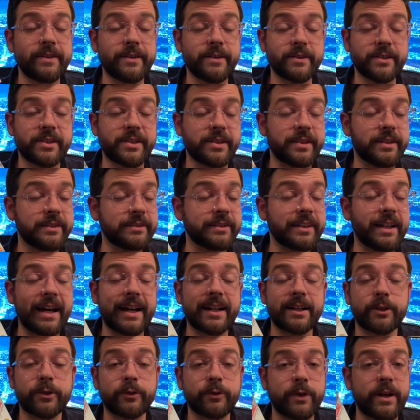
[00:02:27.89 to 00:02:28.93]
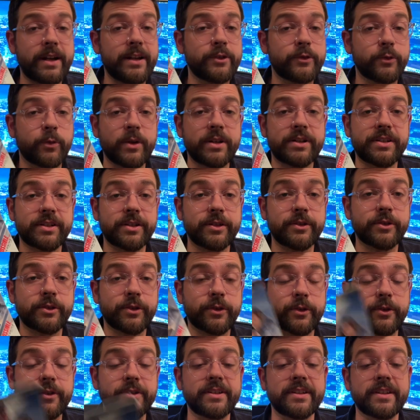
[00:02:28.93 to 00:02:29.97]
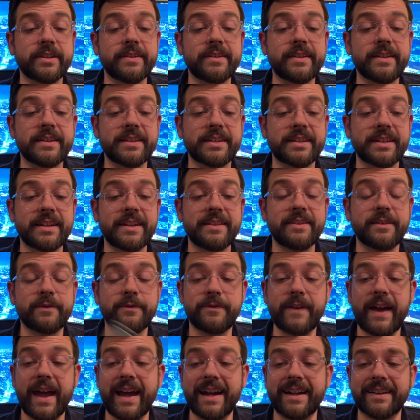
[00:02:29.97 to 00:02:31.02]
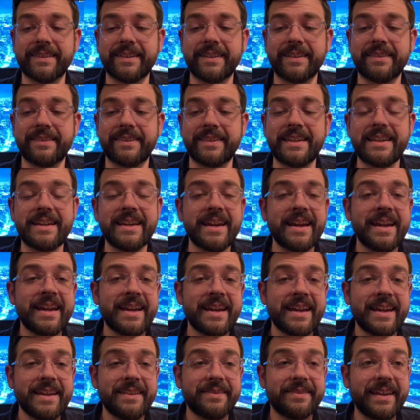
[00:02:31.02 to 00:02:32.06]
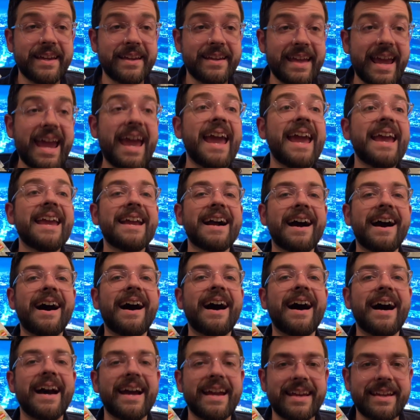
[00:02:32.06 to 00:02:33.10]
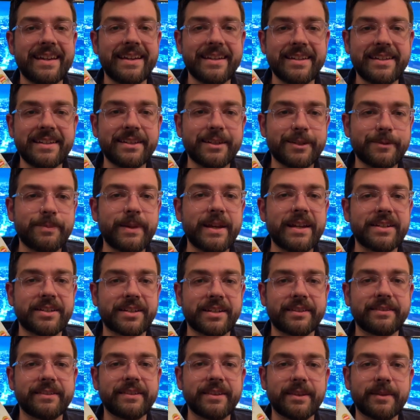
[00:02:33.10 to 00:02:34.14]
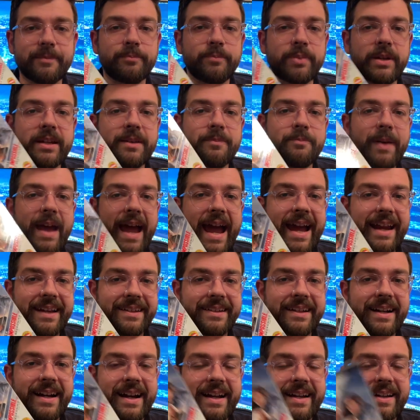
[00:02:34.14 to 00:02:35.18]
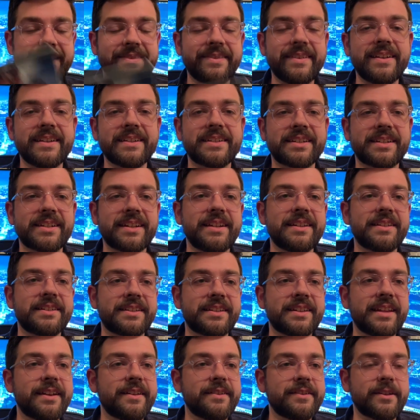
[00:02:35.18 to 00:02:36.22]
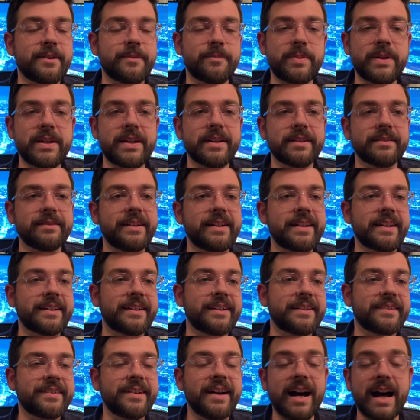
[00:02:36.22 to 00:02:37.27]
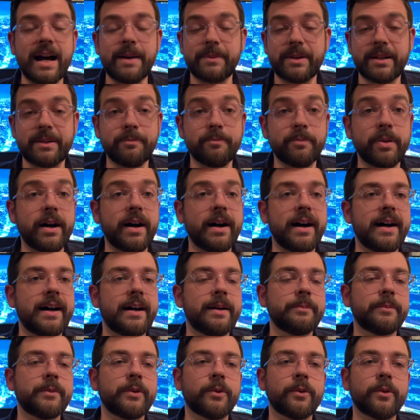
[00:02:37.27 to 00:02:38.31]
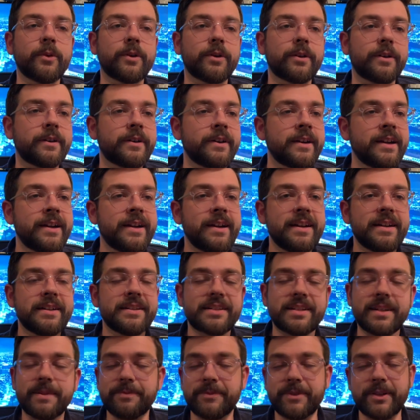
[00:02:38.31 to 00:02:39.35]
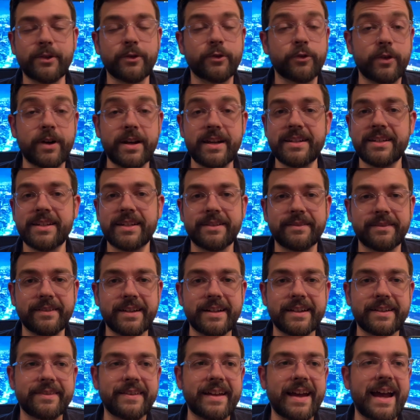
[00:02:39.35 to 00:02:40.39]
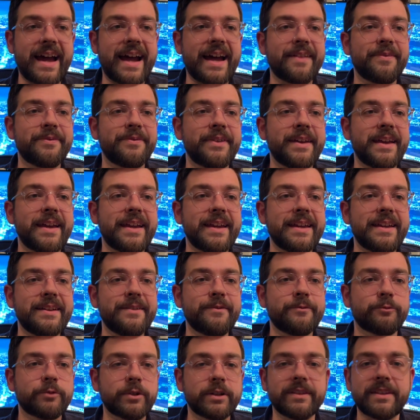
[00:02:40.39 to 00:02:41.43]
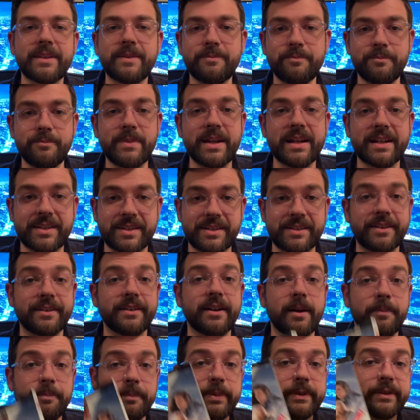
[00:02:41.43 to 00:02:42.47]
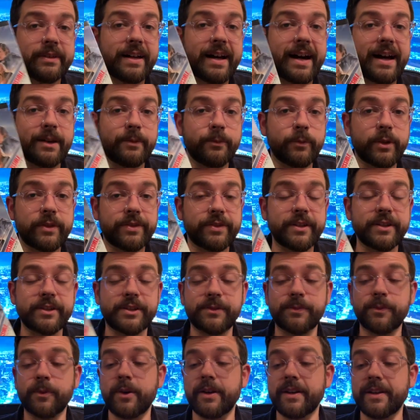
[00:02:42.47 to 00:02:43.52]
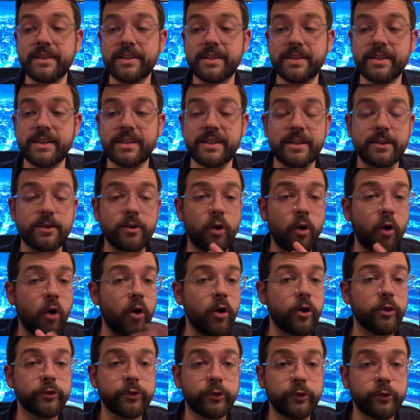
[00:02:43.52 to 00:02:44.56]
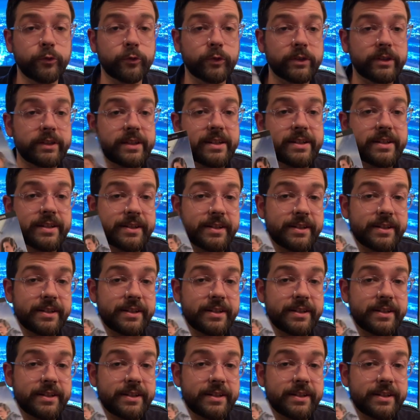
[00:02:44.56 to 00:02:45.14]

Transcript: There's a lot of great twists and turns in this, and the fact that that AI is basically the big bad guy in this, instead of there being like an atomic bomb or something crazy like that. They really mixed it up a lot with this one. This is an all-new release.